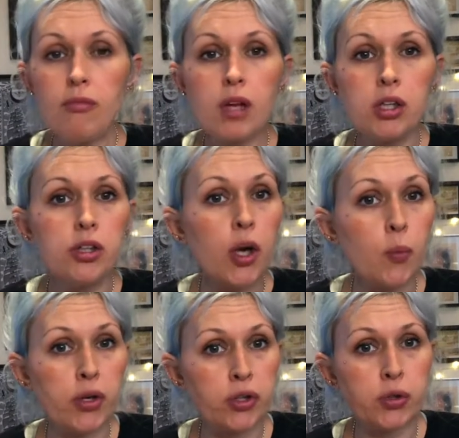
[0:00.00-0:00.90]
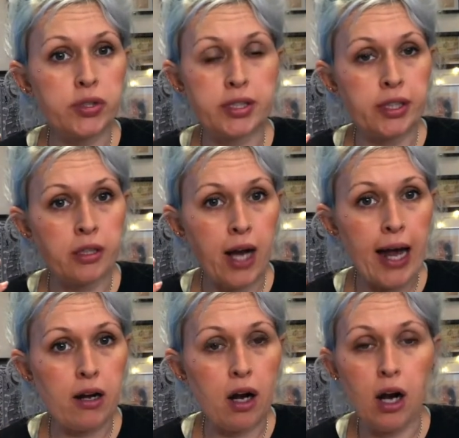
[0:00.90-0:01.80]
you don't want to cause any
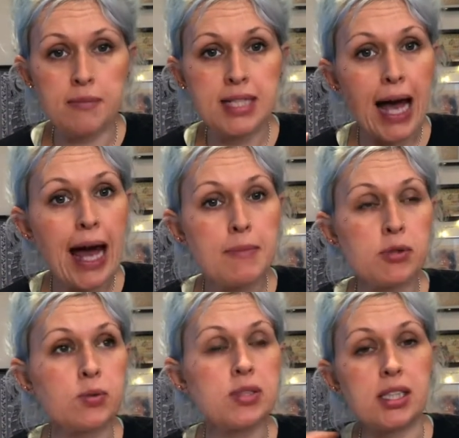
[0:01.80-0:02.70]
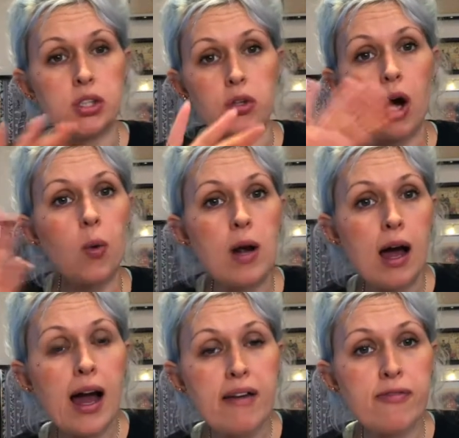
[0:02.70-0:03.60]
harm to animals in your whole
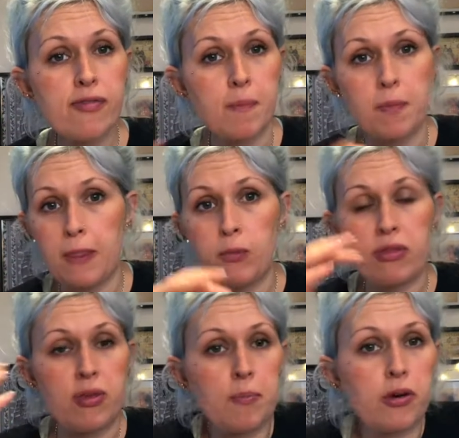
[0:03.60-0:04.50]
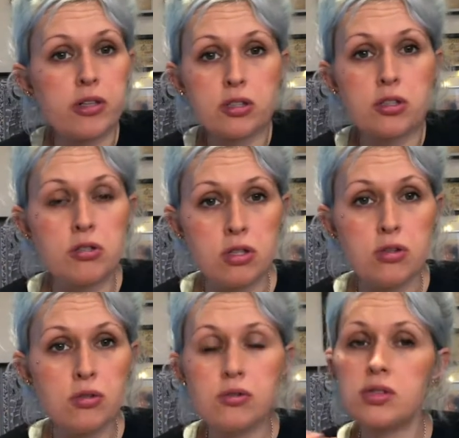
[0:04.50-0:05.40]
life, with the products you
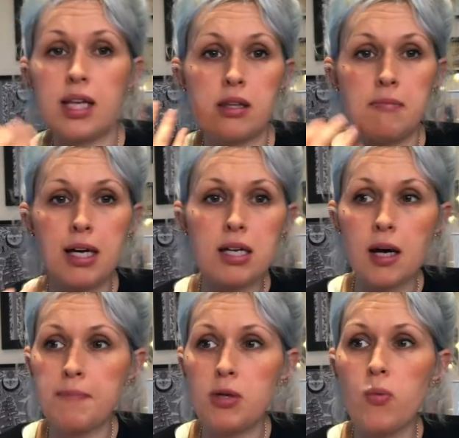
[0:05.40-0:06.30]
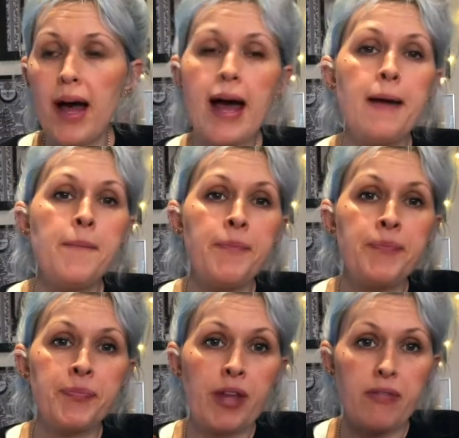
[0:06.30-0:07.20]
use and the makeup you wear
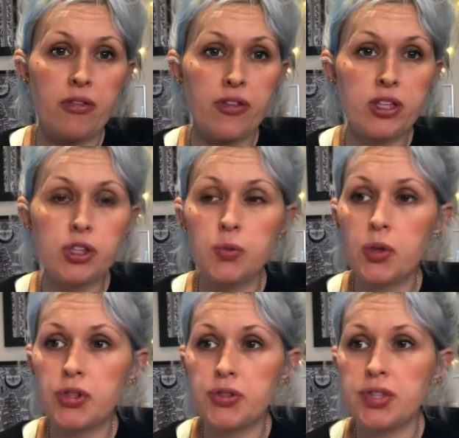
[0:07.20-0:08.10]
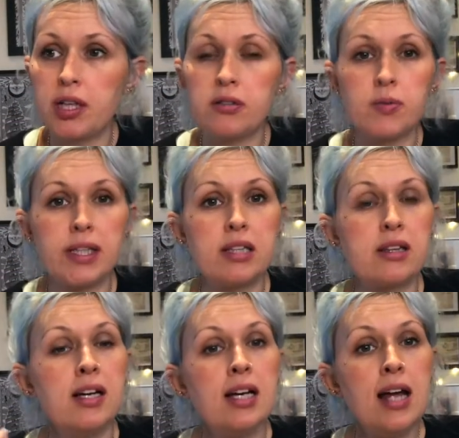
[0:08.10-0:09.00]
and the things you wash yourselves with
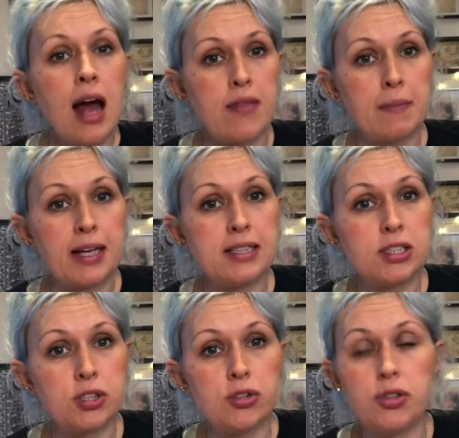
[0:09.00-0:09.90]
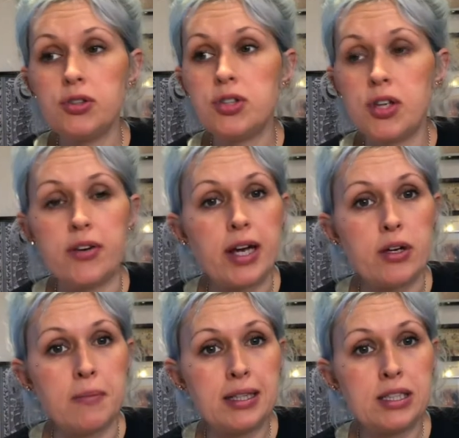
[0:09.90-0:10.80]
and the places you choose to donate your
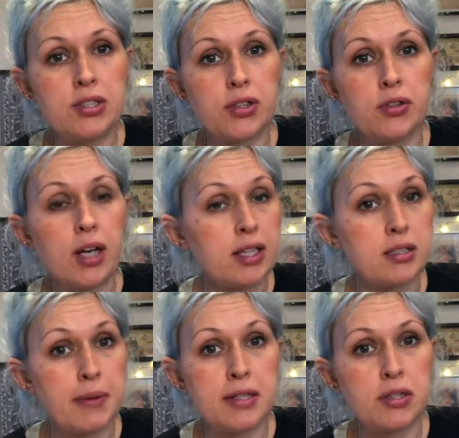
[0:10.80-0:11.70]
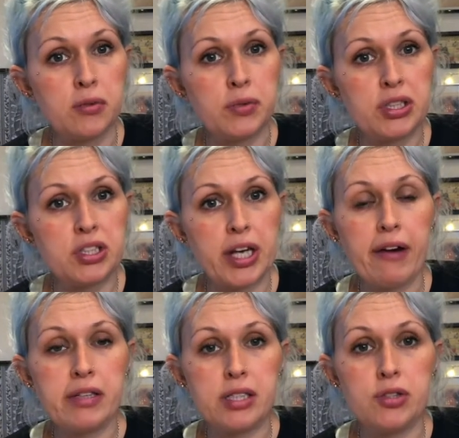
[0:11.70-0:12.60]
money to, like depending on which
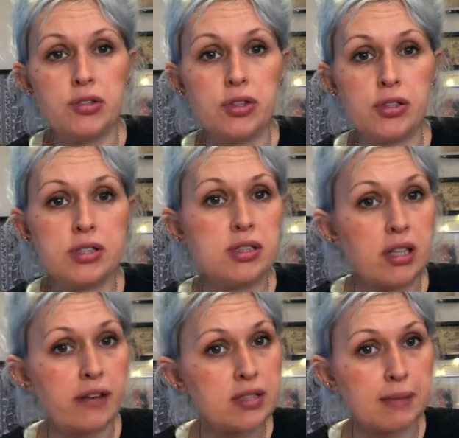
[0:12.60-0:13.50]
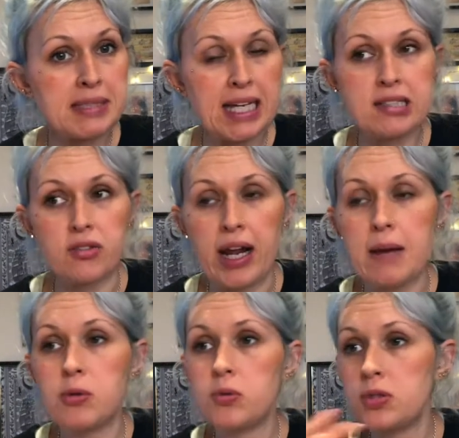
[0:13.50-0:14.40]
charities you choose and stuff, some test on
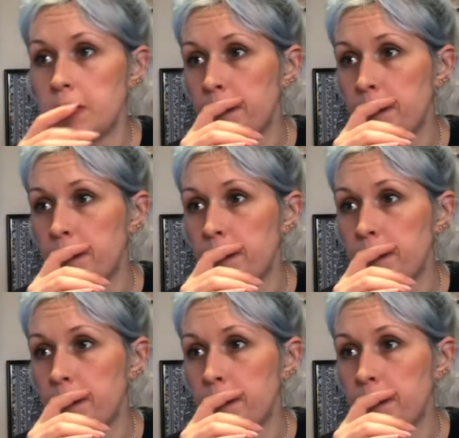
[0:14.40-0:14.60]
animals,